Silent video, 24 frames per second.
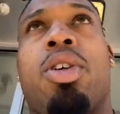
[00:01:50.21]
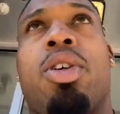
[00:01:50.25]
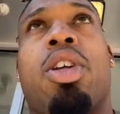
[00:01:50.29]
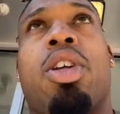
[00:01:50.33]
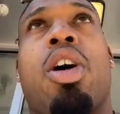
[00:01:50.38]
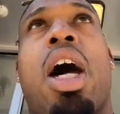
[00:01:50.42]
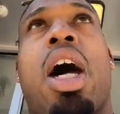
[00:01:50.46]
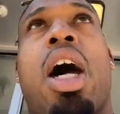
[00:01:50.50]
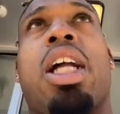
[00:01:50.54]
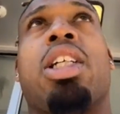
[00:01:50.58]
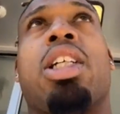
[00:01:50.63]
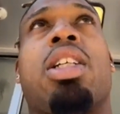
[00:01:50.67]
You
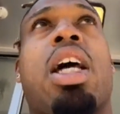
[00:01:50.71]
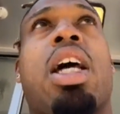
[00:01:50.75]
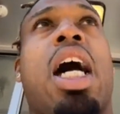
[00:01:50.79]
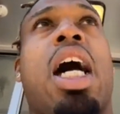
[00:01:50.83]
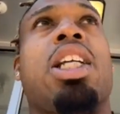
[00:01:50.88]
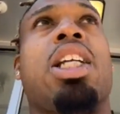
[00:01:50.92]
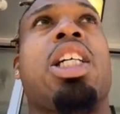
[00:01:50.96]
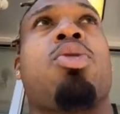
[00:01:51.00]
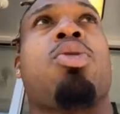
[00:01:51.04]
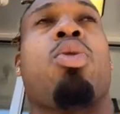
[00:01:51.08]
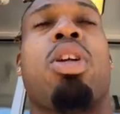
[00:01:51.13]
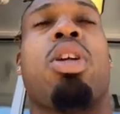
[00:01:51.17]
know, I just I
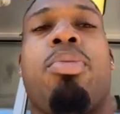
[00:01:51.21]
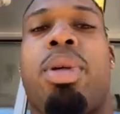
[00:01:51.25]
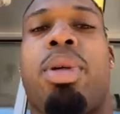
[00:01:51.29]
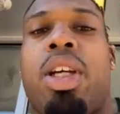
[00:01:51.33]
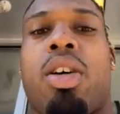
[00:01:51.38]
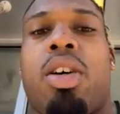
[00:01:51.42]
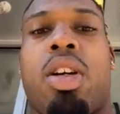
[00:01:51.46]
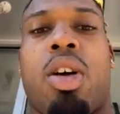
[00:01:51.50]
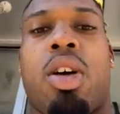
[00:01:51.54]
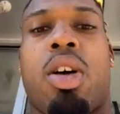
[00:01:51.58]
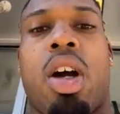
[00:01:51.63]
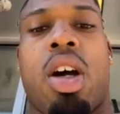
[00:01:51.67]
just want to be
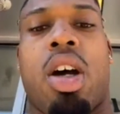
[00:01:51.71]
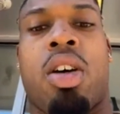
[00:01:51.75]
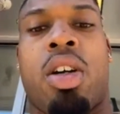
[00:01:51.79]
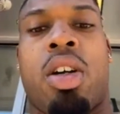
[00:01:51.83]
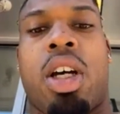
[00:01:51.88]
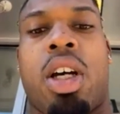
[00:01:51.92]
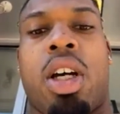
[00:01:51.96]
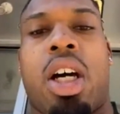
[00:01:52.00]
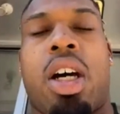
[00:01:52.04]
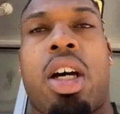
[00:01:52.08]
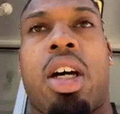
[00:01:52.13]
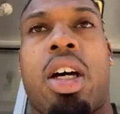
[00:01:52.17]
on a on a
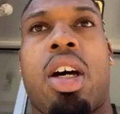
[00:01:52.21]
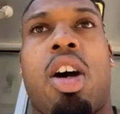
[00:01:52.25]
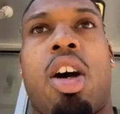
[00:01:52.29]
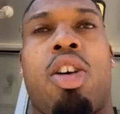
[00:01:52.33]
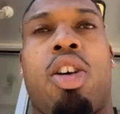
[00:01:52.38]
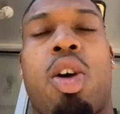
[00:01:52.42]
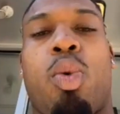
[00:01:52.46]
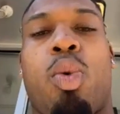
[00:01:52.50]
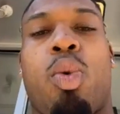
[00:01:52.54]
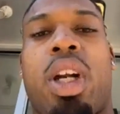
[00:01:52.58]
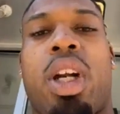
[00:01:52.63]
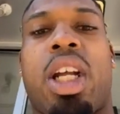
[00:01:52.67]
uh, on
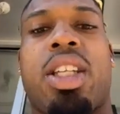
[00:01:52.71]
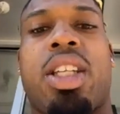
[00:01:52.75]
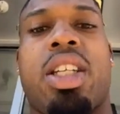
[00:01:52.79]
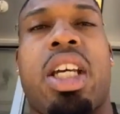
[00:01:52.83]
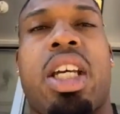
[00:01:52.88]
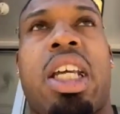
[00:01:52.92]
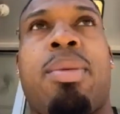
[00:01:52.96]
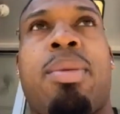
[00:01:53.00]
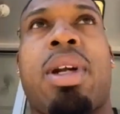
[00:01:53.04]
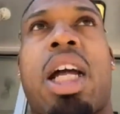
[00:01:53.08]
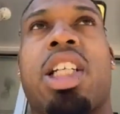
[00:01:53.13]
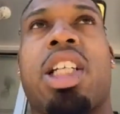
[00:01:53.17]
a winning
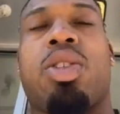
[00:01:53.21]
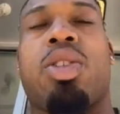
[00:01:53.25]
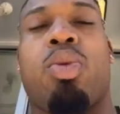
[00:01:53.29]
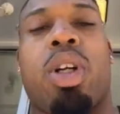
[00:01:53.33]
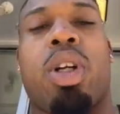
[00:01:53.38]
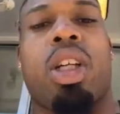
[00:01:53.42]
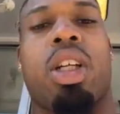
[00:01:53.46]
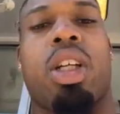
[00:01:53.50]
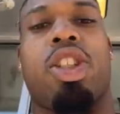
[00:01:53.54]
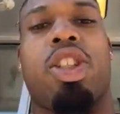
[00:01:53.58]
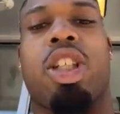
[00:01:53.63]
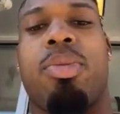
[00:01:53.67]
team, and I just want to
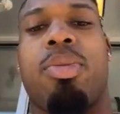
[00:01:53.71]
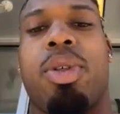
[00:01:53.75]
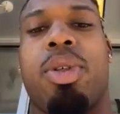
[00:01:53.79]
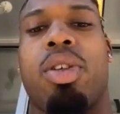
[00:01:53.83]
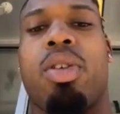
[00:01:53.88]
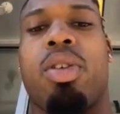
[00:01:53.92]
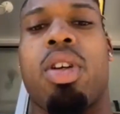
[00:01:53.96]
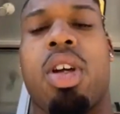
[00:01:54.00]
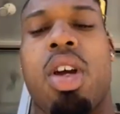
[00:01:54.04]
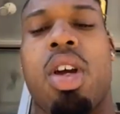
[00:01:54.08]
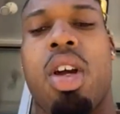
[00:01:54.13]
contribute.